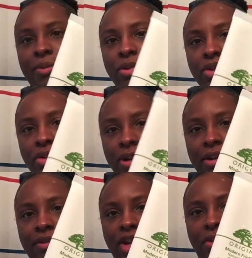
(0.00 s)
I will do a
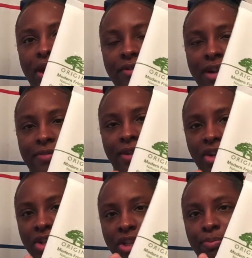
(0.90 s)
review after I
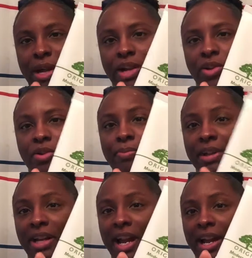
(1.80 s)
finish this bottle,
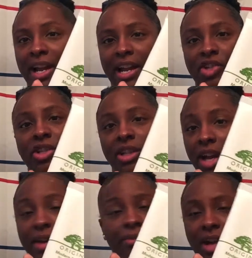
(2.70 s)
but I actually,
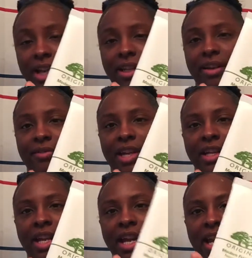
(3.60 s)
I, I love
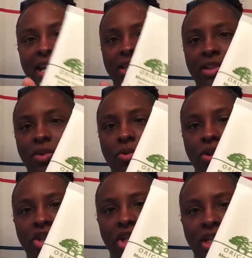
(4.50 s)
it. And it's the
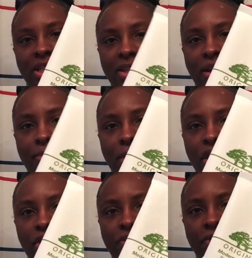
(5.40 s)
Origins uh, Modern